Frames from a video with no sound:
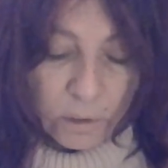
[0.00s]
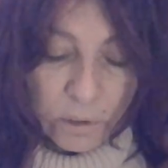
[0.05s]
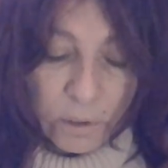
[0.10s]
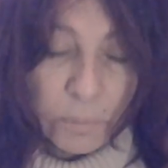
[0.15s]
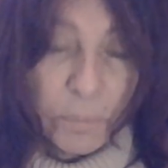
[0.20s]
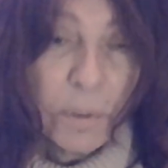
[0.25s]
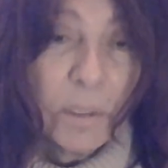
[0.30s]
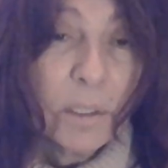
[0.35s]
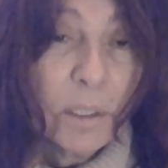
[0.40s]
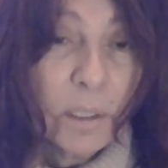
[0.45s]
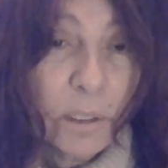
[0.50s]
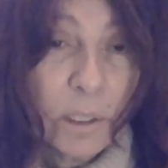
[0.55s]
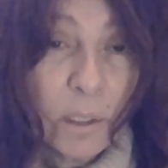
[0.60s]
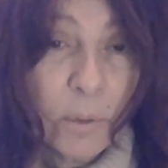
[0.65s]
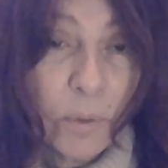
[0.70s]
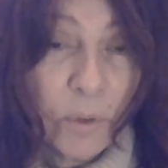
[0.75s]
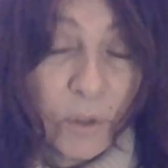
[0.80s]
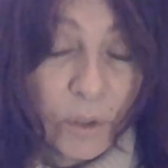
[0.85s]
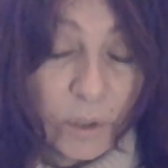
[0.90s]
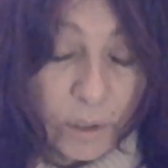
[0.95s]
Could be
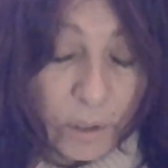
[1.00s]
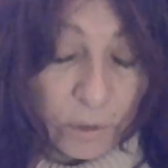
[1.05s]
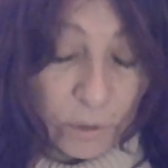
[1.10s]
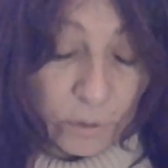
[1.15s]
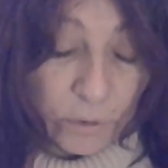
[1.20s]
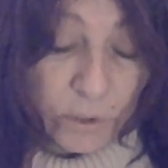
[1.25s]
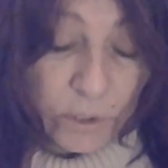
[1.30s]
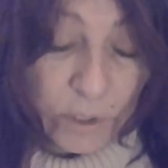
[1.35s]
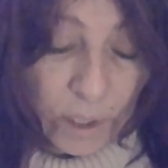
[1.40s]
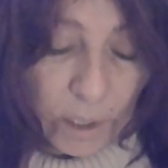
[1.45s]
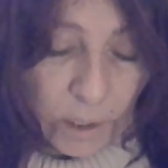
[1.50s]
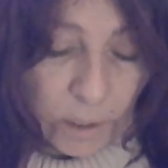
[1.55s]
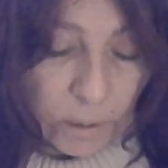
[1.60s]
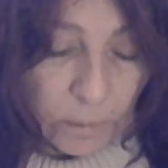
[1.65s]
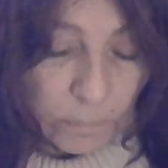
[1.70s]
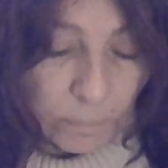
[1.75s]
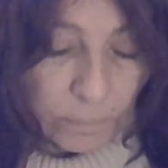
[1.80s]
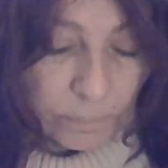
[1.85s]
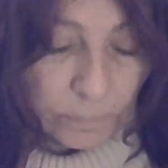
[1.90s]
dealing with an earth sign.